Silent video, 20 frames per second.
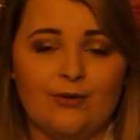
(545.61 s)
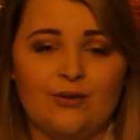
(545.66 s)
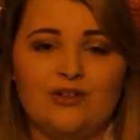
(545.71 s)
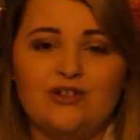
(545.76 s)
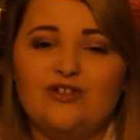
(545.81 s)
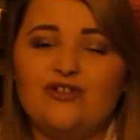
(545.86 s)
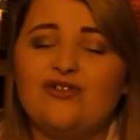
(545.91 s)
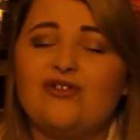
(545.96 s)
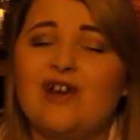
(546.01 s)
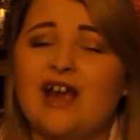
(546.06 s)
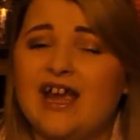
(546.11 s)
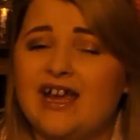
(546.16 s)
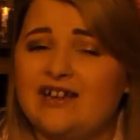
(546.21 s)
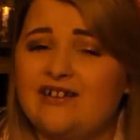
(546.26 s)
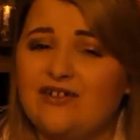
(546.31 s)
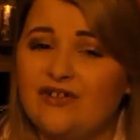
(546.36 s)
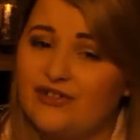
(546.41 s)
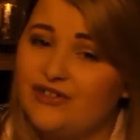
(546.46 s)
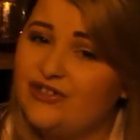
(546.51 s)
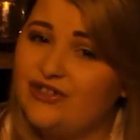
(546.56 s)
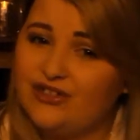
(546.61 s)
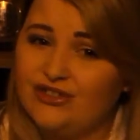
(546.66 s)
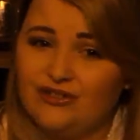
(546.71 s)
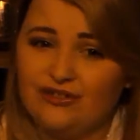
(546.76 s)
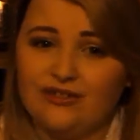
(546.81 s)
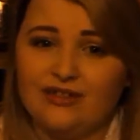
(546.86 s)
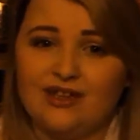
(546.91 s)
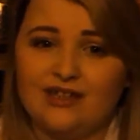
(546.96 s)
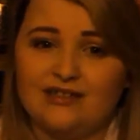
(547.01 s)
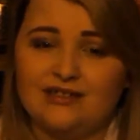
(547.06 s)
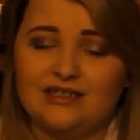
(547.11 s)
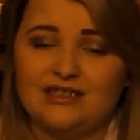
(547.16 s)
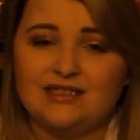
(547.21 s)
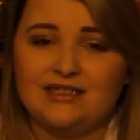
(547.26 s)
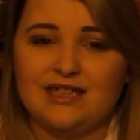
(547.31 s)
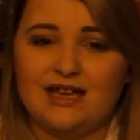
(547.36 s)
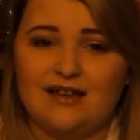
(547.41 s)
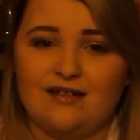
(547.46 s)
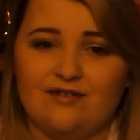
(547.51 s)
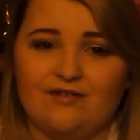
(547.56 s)
Try not to do that to
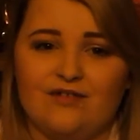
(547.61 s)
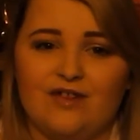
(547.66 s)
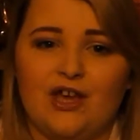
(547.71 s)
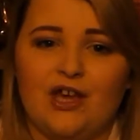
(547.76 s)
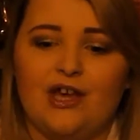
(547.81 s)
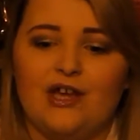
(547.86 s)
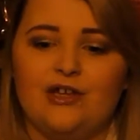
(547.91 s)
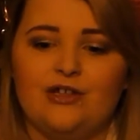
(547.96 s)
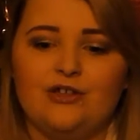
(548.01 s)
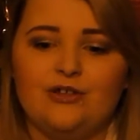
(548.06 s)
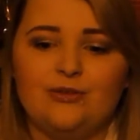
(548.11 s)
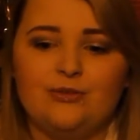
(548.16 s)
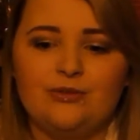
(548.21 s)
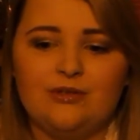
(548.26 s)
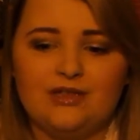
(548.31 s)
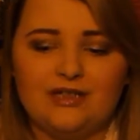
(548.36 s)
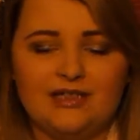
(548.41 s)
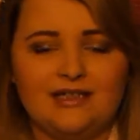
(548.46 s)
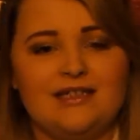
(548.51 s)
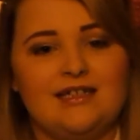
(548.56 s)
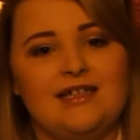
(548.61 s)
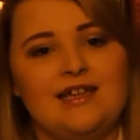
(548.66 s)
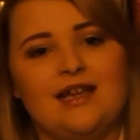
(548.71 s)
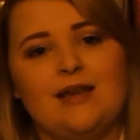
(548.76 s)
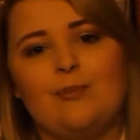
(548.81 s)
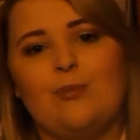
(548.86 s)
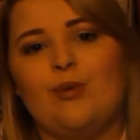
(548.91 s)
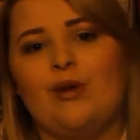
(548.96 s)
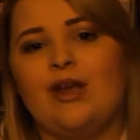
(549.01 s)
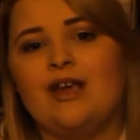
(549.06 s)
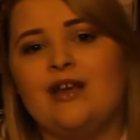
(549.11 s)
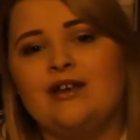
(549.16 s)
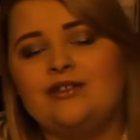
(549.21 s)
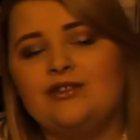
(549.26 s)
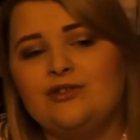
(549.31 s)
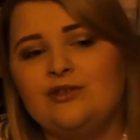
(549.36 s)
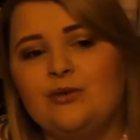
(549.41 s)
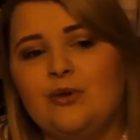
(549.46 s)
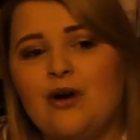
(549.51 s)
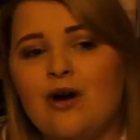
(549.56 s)
yourself. You need to take breaks. You
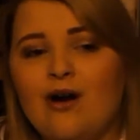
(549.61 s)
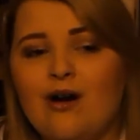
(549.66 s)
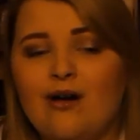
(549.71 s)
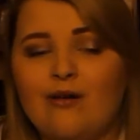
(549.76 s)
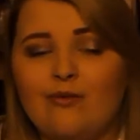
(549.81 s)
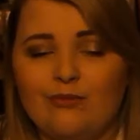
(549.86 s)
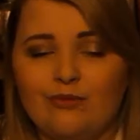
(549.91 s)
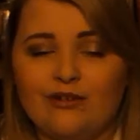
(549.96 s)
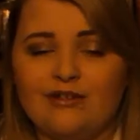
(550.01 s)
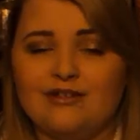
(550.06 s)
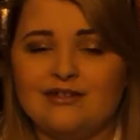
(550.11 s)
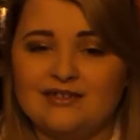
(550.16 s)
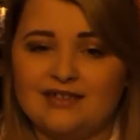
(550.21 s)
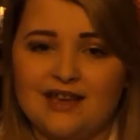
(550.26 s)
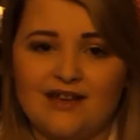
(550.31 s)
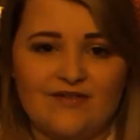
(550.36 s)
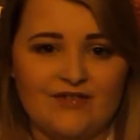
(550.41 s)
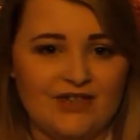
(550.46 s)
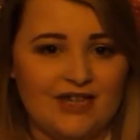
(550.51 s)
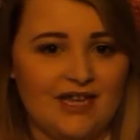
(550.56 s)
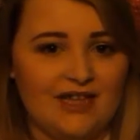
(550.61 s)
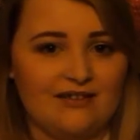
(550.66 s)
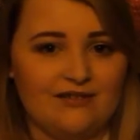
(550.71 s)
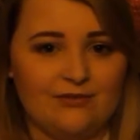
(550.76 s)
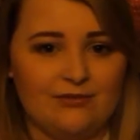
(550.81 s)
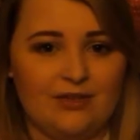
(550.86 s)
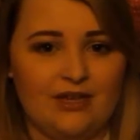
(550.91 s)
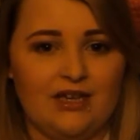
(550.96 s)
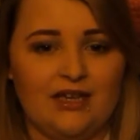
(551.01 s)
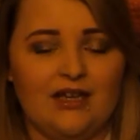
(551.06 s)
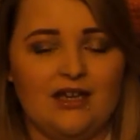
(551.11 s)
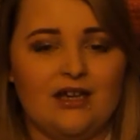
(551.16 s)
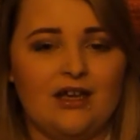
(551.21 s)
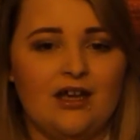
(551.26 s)
can't work seven days a week.